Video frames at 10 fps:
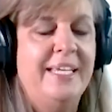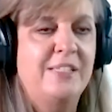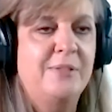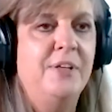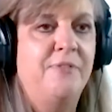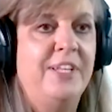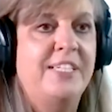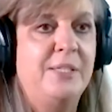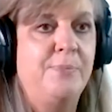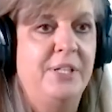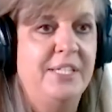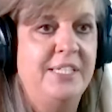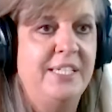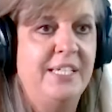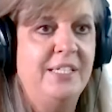gives them the
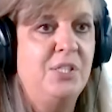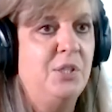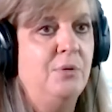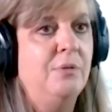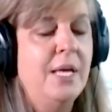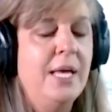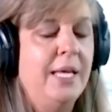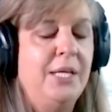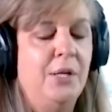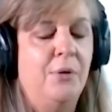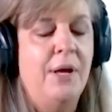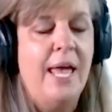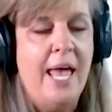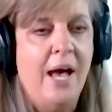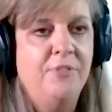flexibility to, you know,
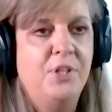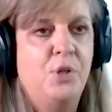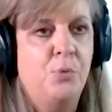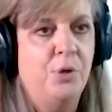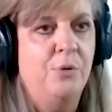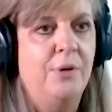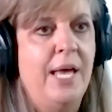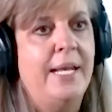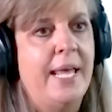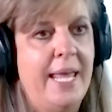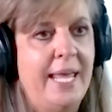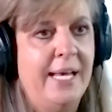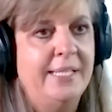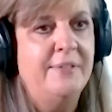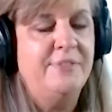have the griddle at
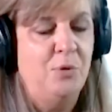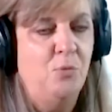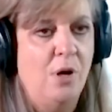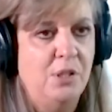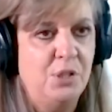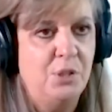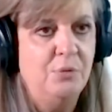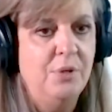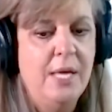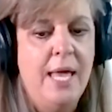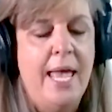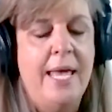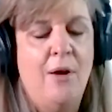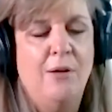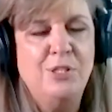hand if they want to,
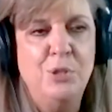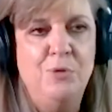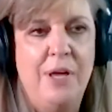and also mm-hmm.